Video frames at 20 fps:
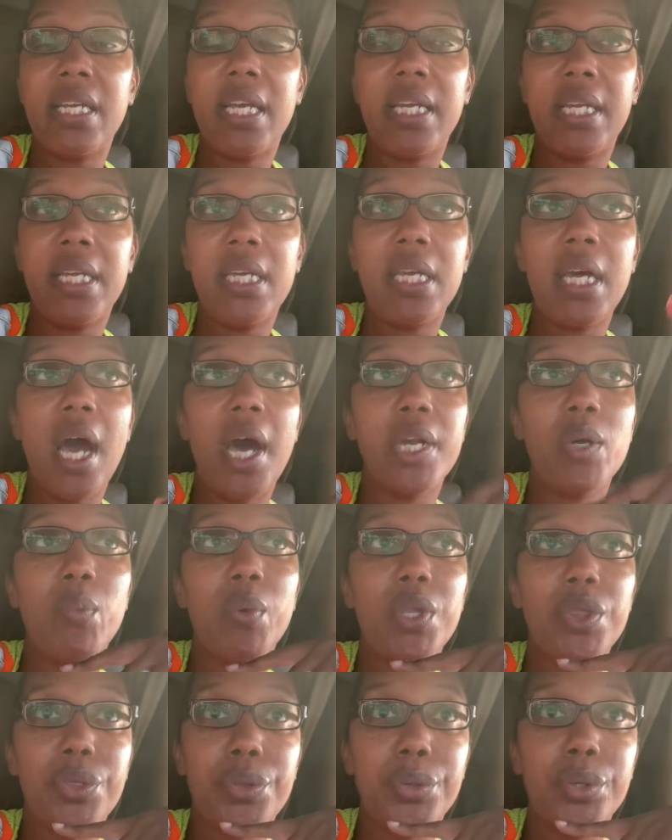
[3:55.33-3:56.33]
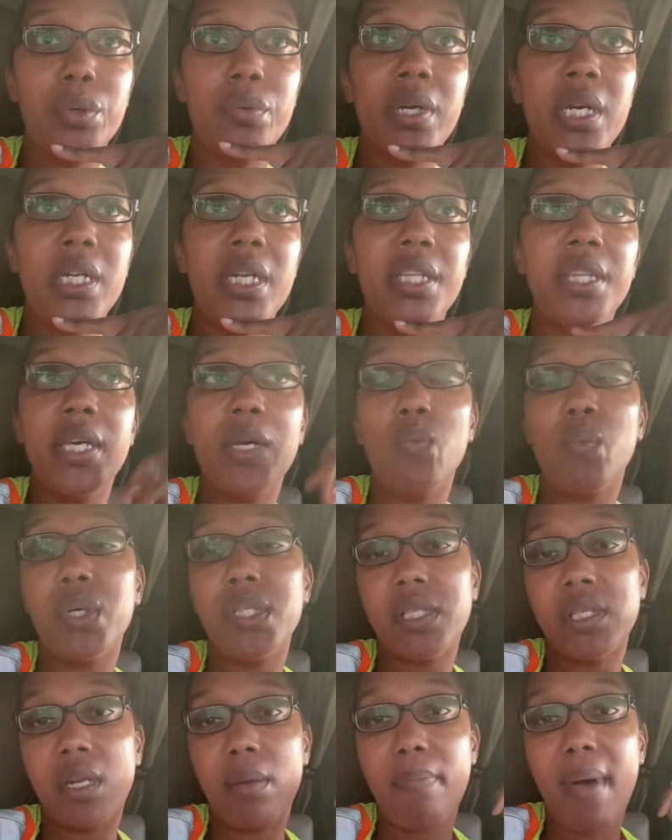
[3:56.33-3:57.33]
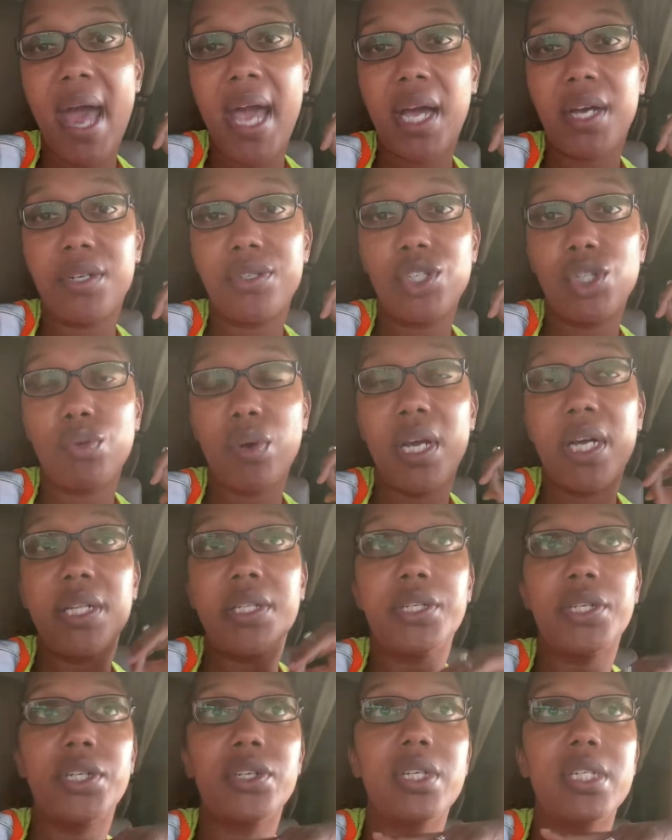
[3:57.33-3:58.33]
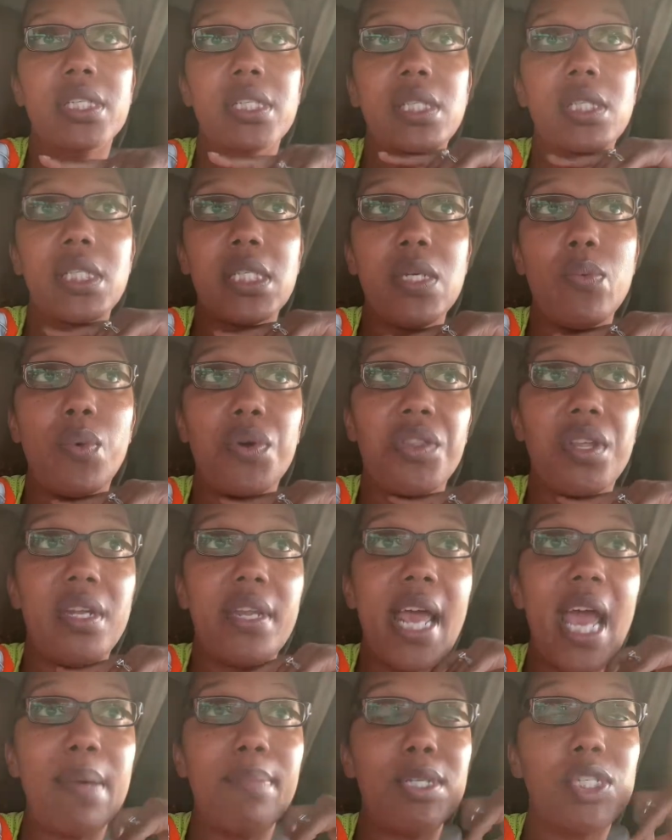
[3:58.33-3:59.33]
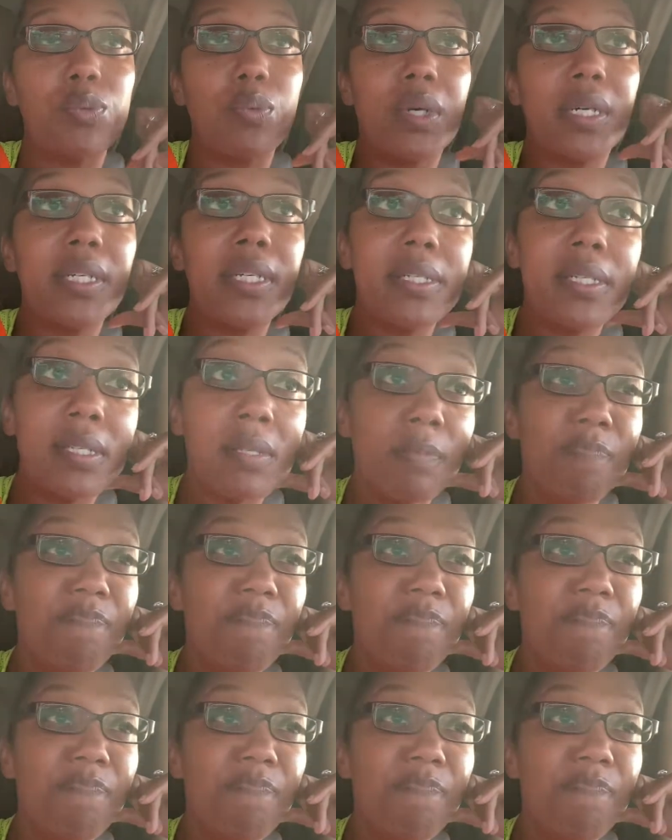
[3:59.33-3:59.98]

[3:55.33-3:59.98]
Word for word: And he kind of went through it and then went to the back of the trailer and seen where the damage was.